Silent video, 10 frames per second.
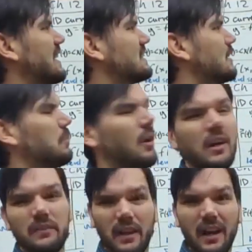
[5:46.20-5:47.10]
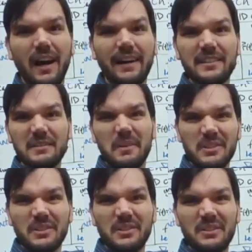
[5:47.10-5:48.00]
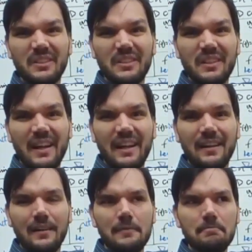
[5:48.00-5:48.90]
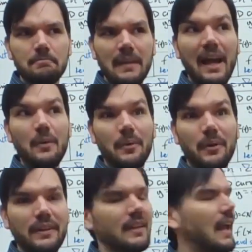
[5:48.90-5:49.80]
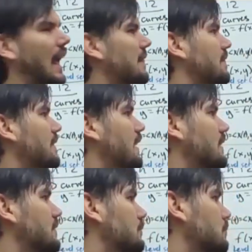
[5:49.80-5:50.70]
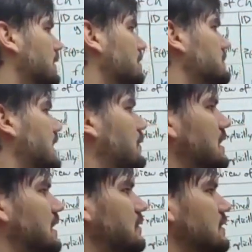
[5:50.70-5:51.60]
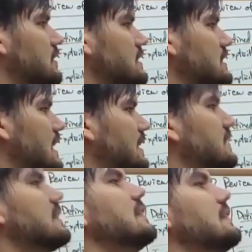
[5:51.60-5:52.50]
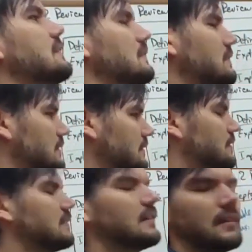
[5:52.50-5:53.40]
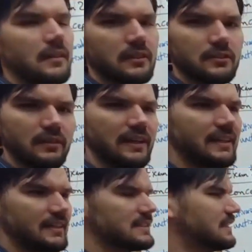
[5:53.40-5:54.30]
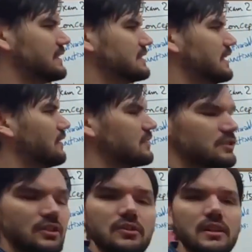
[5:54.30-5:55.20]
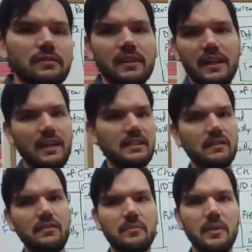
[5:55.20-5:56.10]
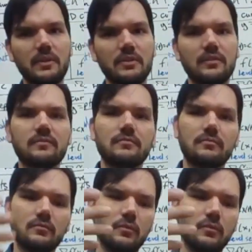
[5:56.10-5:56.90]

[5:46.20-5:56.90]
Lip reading: as a part of a higher dimensional output and then bring them down with level set. Our gradients can tell us 2 different kinds of information.